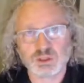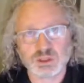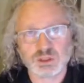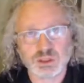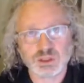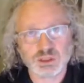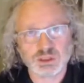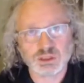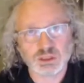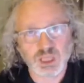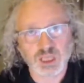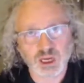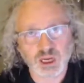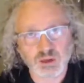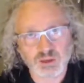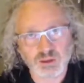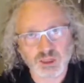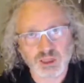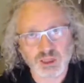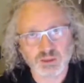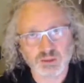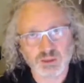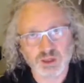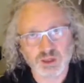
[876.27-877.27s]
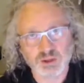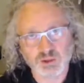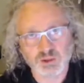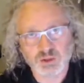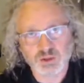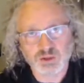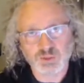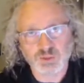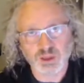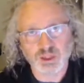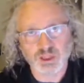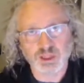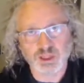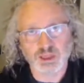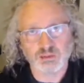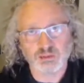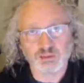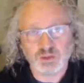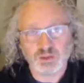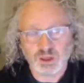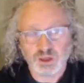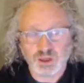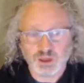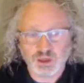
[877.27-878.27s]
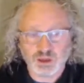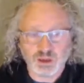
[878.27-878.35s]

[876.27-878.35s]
which is currently being used by them,